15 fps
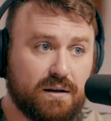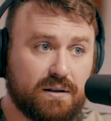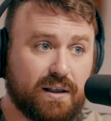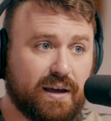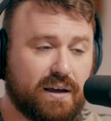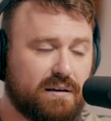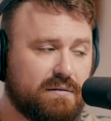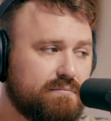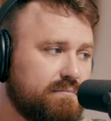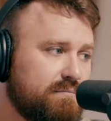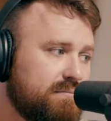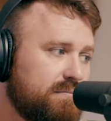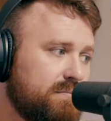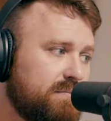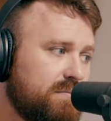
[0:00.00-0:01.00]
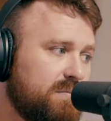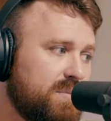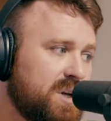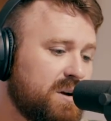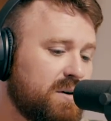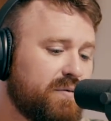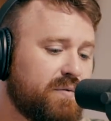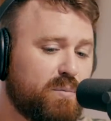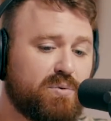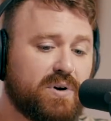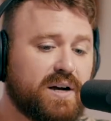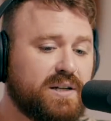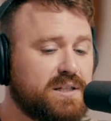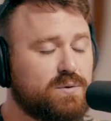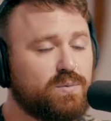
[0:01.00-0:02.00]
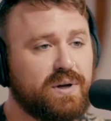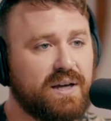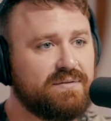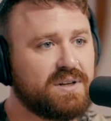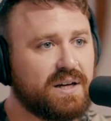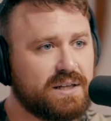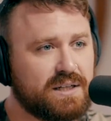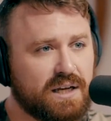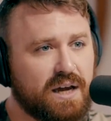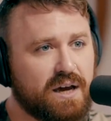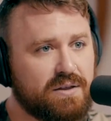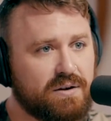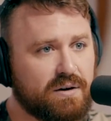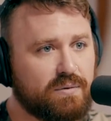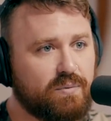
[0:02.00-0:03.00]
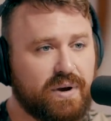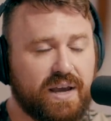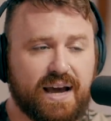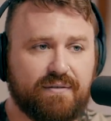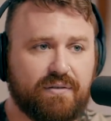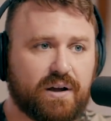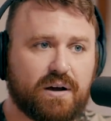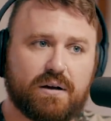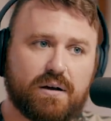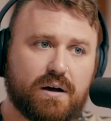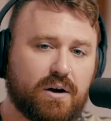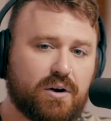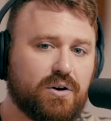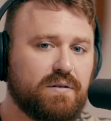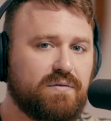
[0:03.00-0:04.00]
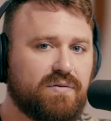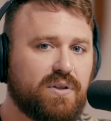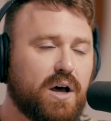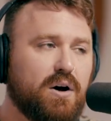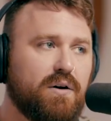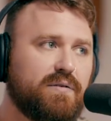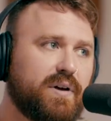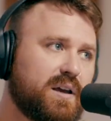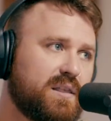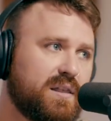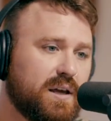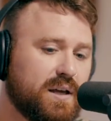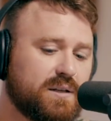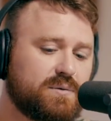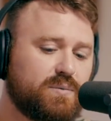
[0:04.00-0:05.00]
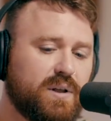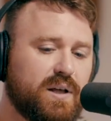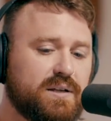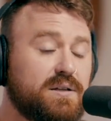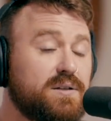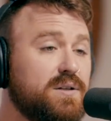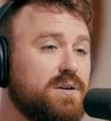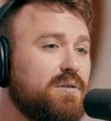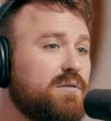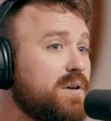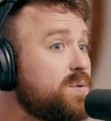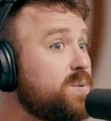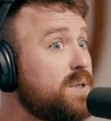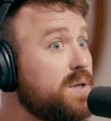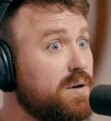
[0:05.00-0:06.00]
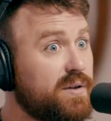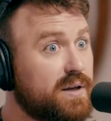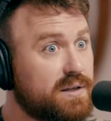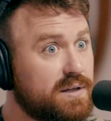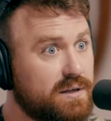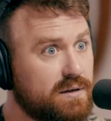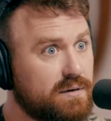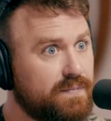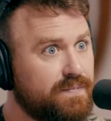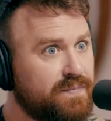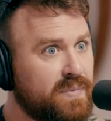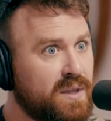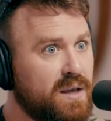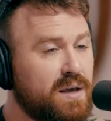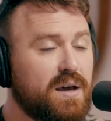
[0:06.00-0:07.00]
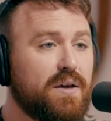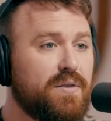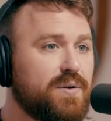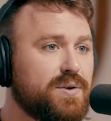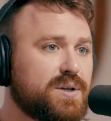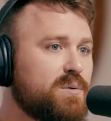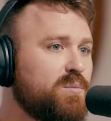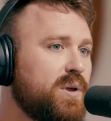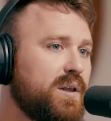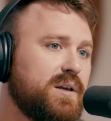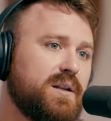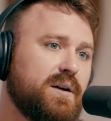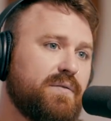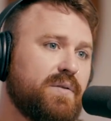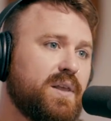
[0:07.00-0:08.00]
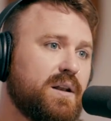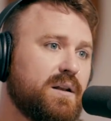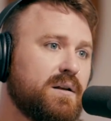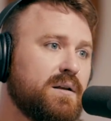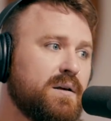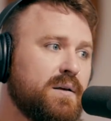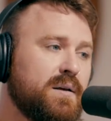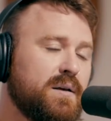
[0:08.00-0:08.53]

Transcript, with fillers: Like, you know, for projects we've done together, we have like a, a good flow of like things we like to do, things we don't like to do. And those are completely different than